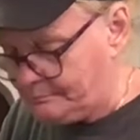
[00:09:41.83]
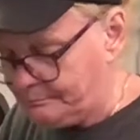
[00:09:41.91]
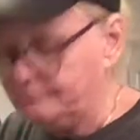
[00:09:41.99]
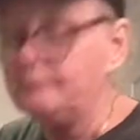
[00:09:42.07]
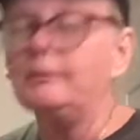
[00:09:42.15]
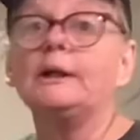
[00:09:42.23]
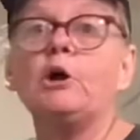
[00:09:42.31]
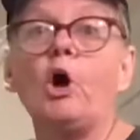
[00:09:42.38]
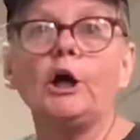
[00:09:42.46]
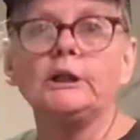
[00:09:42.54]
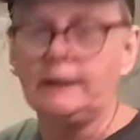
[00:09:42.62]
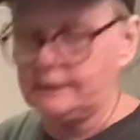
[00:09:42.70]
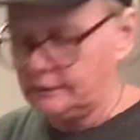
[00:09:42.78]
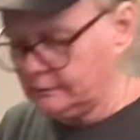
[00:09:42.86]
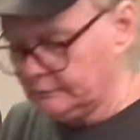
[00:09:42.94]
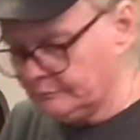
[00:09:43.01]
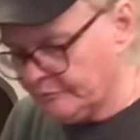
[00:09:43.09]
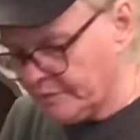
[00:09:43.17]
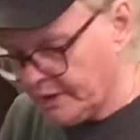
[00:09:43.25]
my garlic,
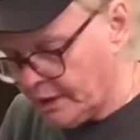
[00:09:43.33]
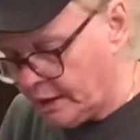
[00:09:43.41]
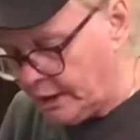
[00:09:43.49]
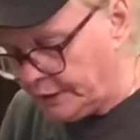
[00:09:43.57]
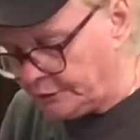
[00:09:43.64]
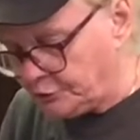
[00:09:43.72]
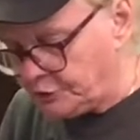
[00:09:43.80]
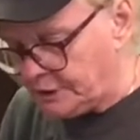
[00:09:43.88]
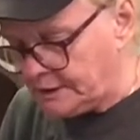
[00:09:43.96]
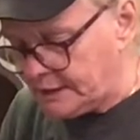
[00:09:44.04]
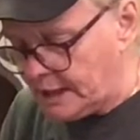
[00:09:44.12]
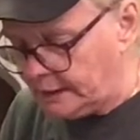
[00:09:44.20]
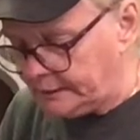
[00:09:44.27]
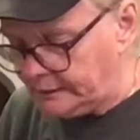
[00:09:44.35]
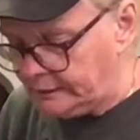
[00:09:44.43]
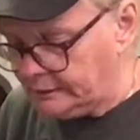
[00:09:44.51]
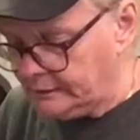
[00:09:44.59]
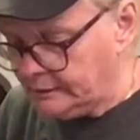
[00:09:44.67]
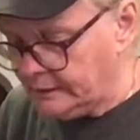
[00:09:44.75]
underneath the honey
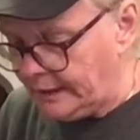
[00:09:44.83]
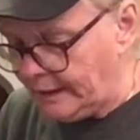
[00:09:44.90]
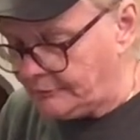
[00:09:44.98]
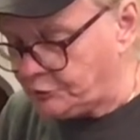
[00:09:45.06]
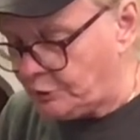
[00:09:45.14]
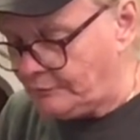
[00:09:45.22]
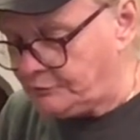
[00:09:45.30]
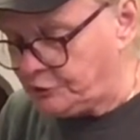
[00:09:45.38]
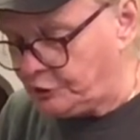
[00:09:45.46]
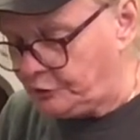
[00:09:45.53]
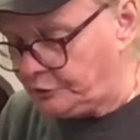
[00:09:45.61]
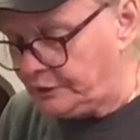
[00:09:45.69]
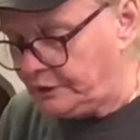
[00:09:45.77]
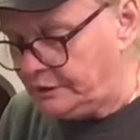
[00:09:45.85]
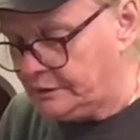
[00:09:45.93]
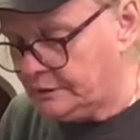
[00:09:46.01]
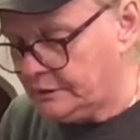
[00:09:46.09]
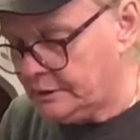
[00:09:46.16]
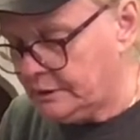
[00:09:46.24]
after I've turned it.
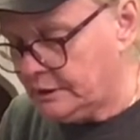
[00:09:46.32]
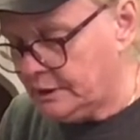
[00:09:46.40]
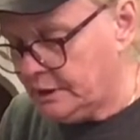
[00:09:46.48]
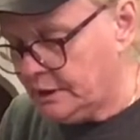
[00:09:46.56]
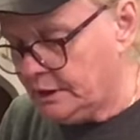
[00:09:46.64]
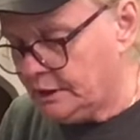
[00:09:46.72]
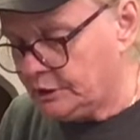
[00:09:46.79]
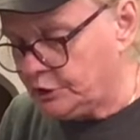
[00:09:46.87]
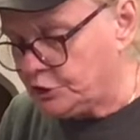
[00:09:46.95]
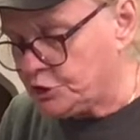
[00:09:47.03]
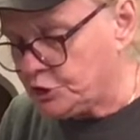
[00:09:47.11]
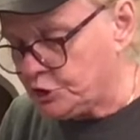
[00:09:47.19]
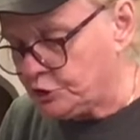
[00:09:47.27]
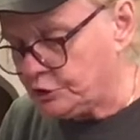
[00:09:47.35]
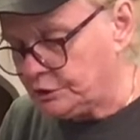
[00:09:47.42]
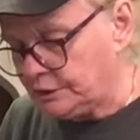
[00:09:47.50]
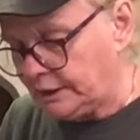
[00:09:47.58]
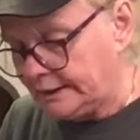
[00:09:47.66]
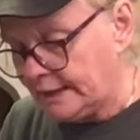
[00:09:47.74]
Because
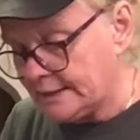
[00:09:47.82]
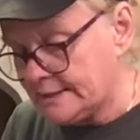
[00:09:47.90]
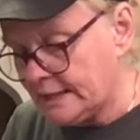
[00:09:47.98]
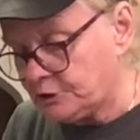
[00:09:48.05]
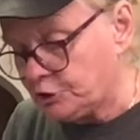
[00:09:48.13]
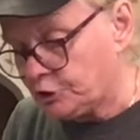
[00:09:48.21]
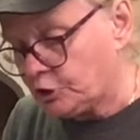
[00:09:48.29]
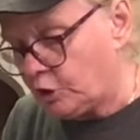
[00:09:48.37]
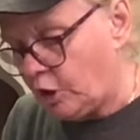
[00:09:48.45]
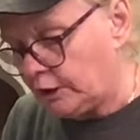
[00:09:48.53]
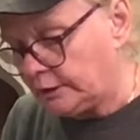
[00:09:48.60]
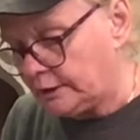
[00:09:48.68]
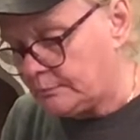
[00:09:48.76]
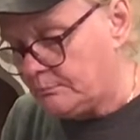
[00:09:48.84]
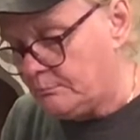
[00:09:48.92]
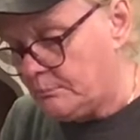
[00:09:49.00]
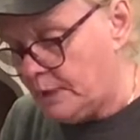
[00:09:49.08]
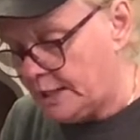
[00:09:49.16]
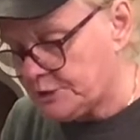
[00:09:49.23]
like I said, your garlic
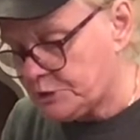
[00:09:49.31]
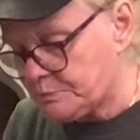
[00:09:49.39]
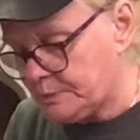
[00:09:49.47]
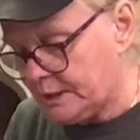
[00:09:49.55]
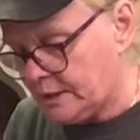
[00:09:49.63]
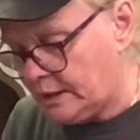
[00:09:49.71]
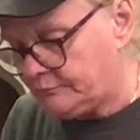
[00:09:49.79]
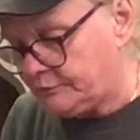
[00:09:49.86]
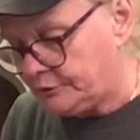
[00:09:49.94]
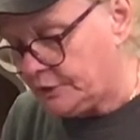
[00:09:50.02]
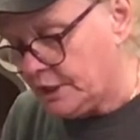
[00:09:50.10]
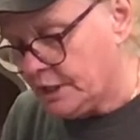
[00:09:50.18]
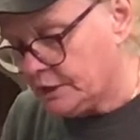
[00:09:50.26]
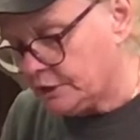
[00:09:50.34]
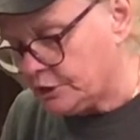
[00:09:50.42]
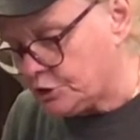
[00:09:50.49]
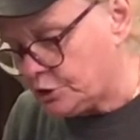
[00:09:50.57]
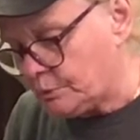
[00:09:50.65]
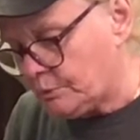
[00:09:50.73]
must be covered, because
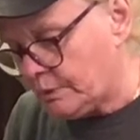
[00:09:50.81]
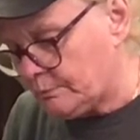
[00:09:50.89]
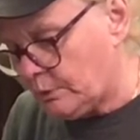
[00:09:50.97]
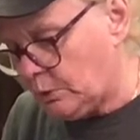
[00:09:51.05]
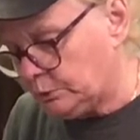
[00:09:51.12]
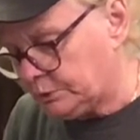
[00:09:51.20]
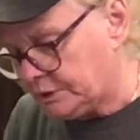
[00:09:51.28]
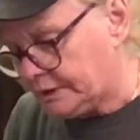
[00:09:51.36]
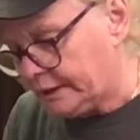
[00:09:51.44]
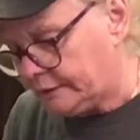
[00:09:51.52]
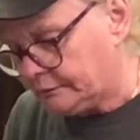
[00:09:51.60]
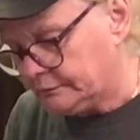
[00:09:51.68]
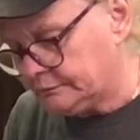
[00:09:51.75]
you don't want mold in there.